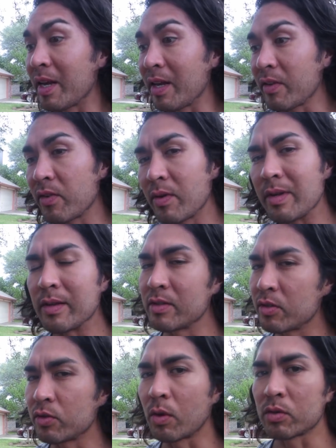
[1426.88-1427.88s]
getting to it
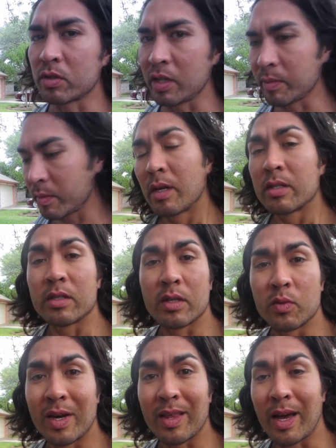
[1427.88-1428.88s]
is so slim. It's a
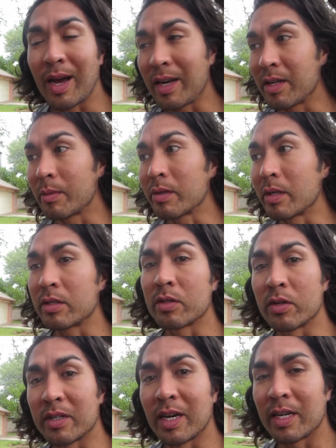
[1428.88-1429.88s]
good way that I double list
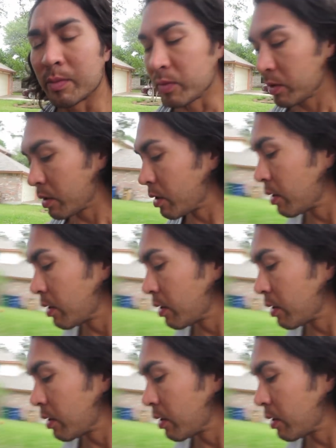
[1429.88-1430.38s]
certain items.